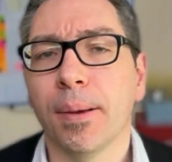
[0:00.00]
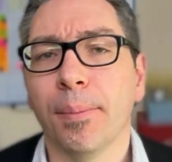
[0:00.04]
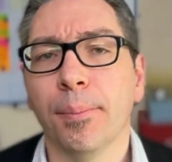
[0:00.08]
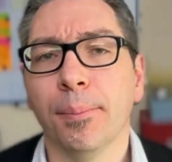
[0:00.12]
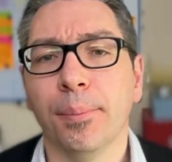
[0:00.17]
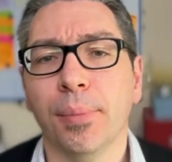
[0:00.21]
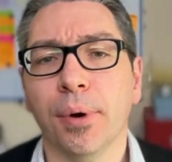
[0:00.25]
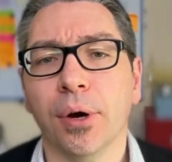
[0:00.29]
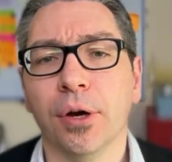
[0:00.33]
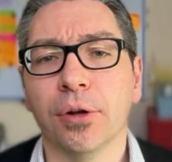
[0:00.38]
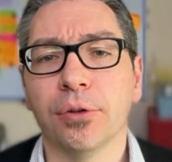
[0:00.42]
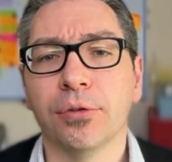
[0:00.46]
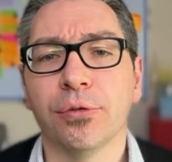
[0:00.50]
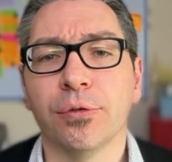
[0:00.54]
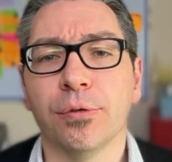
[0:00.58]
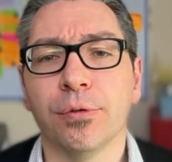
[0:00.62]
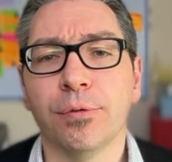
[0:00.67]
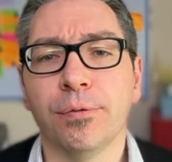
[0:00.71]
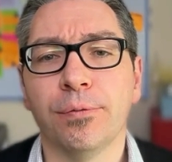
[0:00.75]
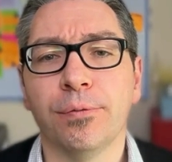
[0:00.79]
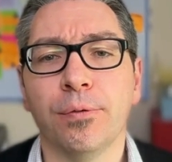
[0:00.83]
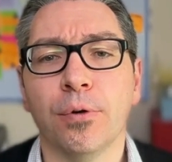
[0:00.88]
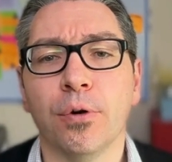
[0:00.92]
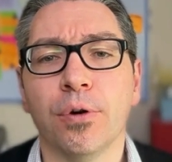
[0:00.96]
but
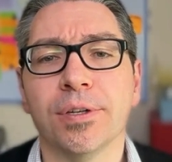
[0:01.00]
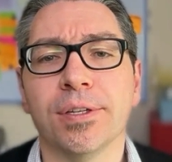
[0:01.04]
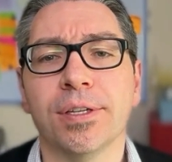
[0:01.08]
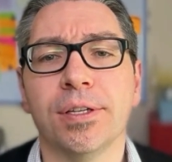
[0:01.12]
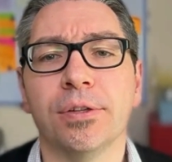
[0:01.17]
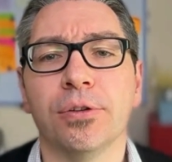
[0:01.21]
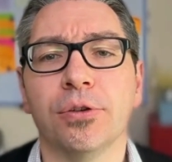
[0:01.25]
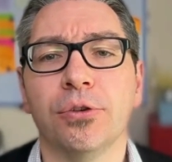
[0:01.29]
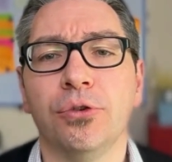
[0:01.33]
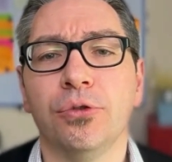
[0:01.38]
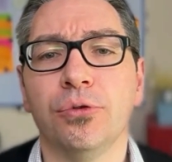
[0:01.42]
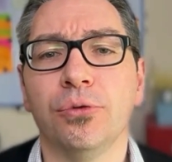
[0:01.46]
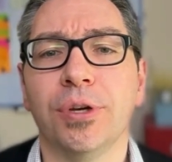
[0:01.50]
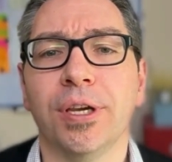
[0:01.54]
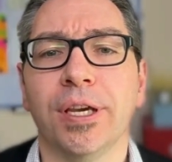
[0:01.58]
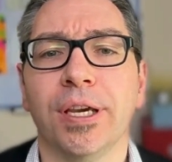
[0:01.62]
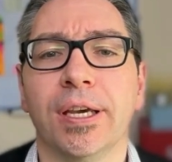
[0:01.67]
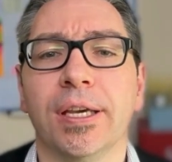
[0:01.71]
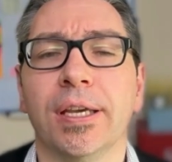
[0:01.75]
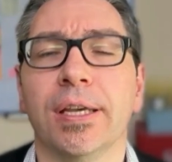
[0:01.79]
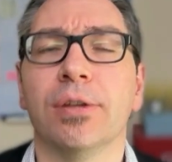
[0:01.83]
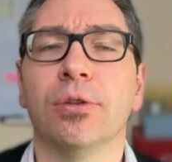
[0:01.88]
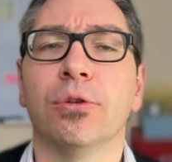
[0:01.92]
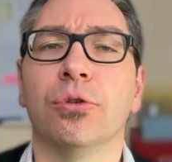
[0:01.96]
folks in the
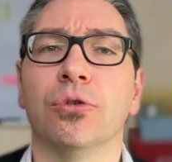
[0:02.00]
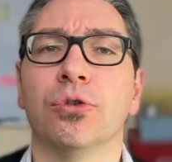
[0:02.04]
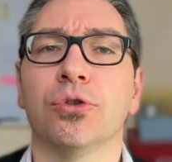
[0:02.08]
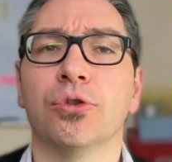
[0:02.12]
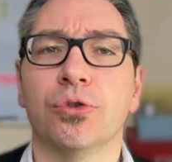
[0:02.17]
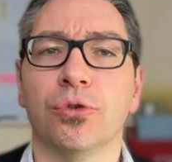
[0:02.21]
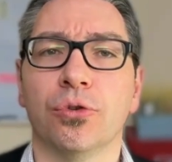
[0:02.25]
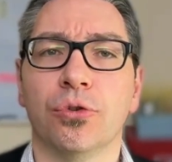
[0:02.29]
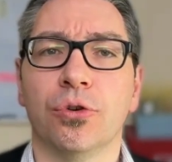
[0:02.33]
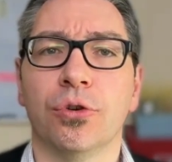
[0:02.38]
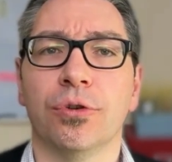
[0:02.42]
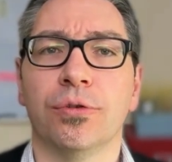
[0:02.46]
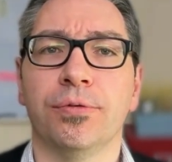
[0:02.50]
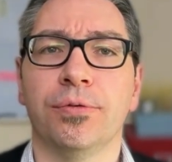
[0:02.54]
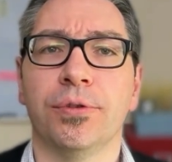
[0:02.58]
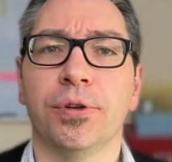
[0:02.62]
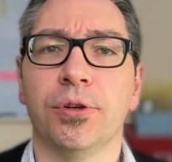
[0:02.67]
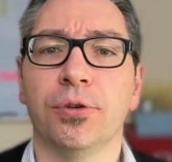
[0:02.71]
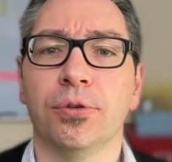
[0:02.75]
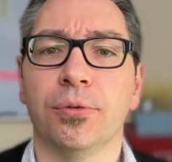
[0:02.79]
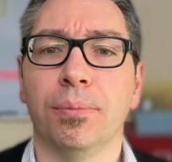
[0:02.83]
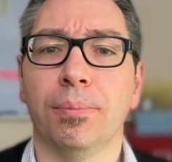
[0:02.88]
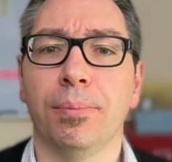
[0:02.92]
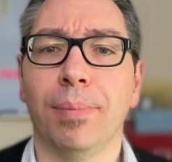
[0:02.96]
UK can also
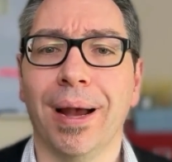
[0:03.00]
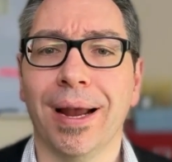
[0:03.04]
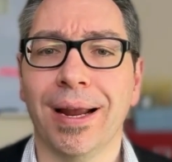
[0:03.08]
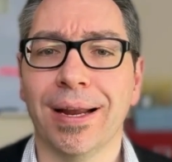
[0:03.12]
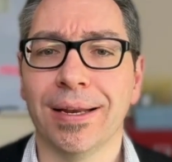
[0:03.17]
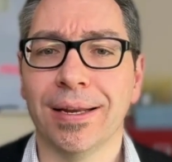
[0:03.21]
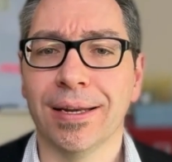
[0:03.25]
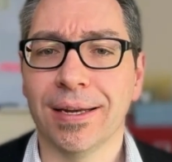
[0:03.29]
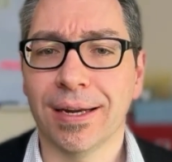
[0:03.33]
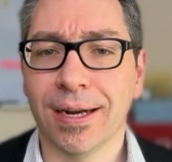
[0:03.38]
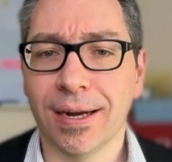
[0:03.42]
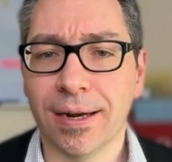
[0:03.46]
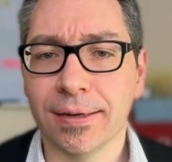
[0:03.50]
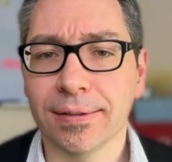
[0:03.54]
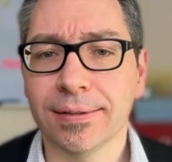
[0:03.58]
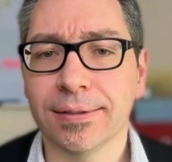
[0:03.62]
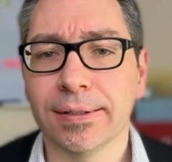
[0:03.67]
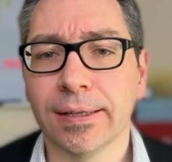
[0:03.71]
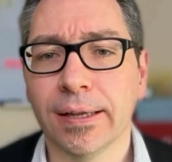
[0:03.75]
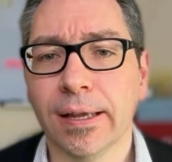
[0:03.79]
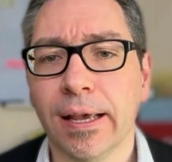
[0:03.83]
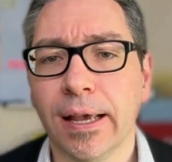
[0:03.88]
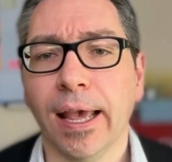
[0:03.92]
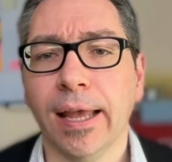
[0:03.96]
configure
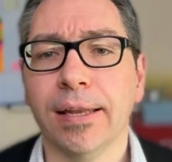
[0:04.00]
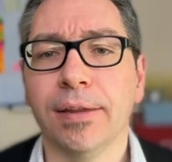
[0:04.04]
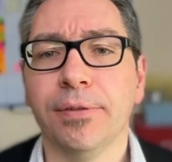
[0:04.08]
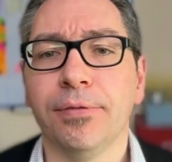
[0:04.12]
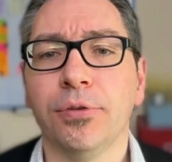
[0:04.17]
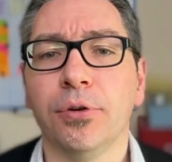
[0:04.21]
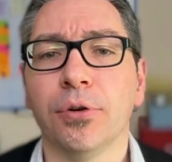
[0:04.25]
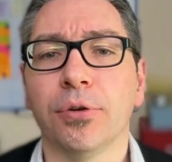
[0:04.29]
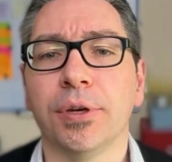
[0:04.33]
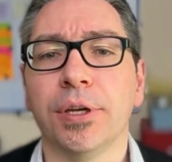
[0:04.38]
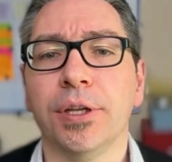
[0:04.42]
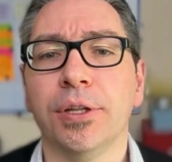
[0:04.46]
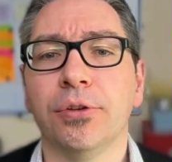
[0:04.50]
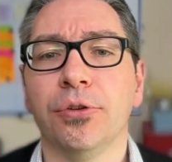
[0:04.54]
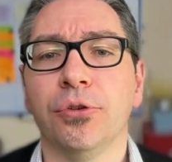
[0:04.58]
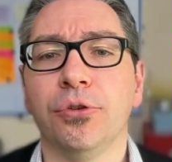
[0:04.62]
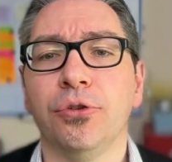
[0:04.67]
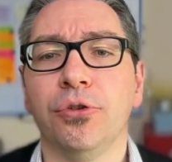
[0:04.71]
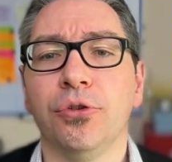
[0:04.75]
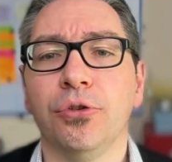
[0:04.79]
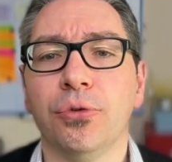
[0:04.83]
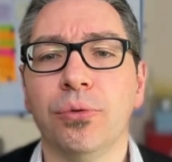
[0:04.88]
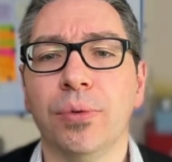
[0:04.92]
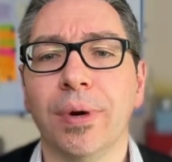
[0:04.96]
Barclaycard, and if you're in the
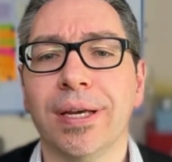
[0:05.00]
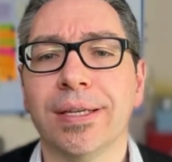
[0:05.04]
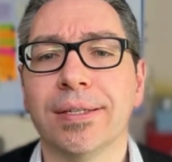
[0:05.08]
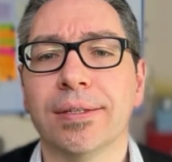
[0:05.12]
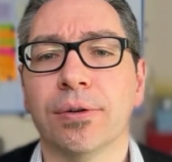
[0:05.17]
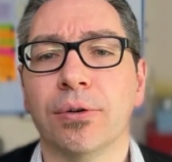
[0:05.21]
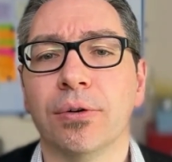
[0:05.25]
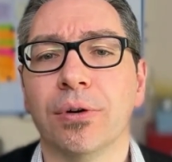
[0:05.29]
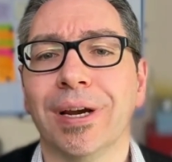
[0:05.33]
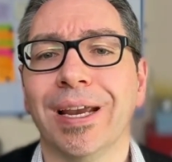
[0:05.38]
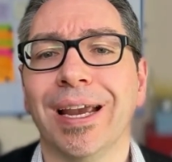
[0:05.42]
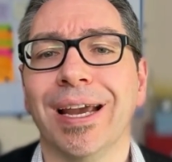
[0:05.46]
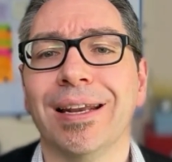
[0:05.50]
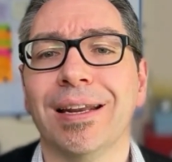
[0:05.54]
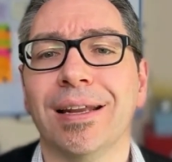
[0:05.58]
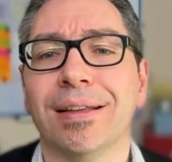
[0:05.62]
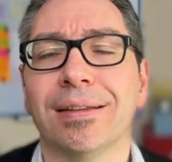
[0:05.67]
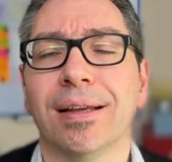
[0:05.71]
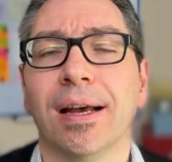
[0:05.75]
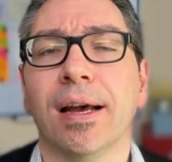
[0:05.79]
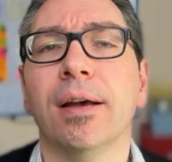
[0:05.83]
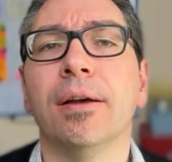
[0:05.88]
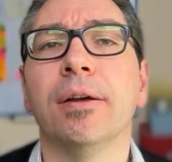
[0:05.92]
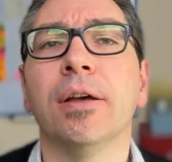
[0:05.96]
US or
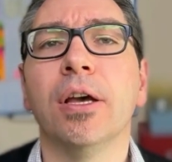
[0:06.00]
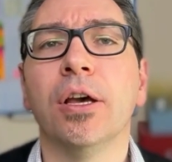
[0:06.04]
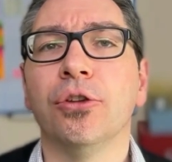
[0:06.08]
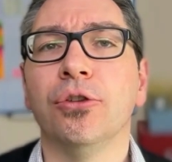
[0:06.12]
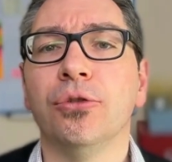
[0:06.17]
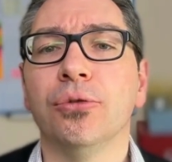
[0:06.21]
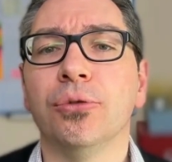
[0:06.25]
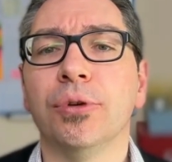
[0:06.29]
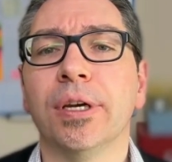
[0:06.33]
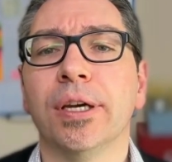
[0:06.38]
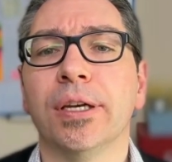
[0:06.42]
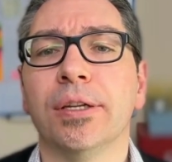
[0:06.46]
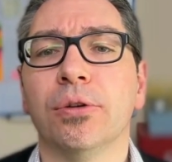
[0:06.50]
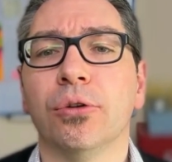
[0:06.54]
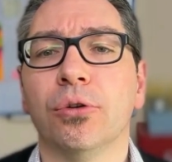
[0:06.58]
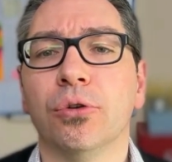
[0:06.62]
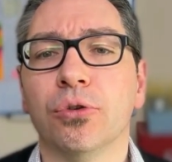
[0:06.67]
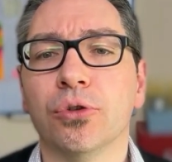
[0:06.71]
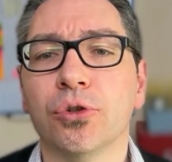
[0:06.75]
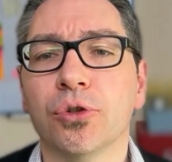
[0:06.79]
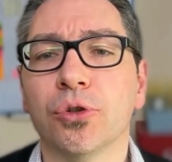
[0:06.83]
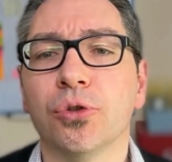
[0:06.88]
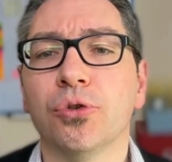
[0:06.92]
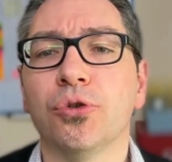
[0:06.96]
Canada, you can
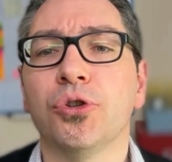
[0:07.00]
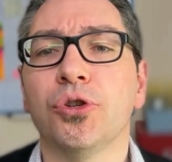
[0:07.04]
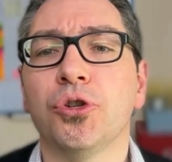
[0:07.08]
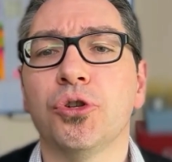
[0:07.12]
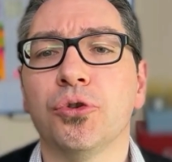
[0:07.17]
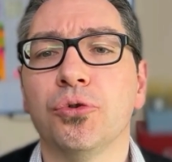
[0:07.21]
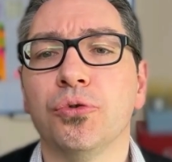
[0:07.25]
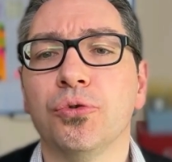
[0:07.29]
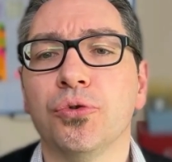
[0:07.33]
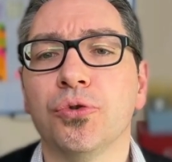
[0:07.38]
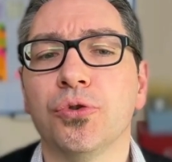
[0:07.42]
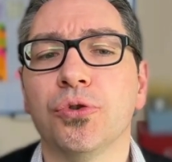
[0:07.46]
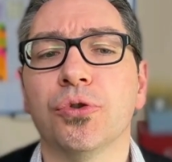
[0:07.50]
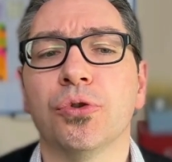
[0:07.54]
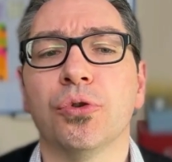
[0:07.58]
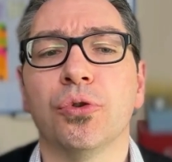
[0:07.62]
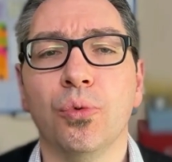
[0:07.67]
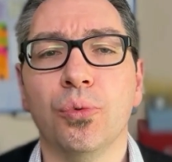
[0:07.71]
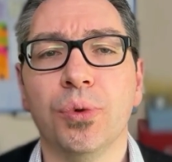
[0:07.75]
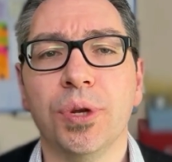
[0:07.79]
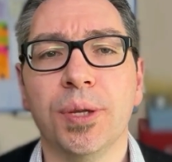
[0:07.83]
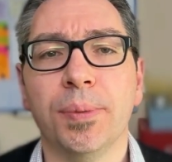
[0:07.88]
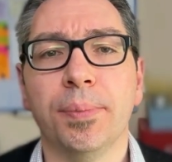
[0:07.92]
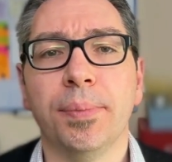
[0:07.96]
also choose
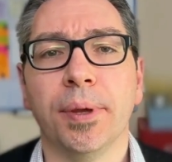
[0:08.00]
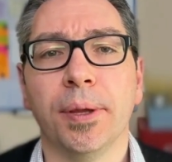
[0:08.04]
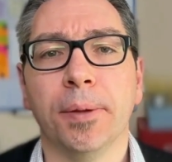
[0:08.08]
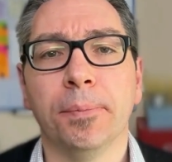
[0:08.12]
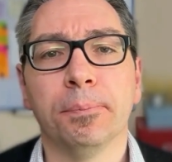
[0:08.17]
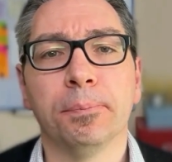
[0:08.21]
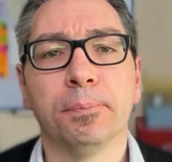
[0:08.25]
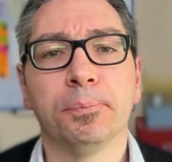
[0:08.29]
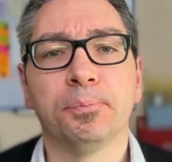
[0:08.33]
WePay.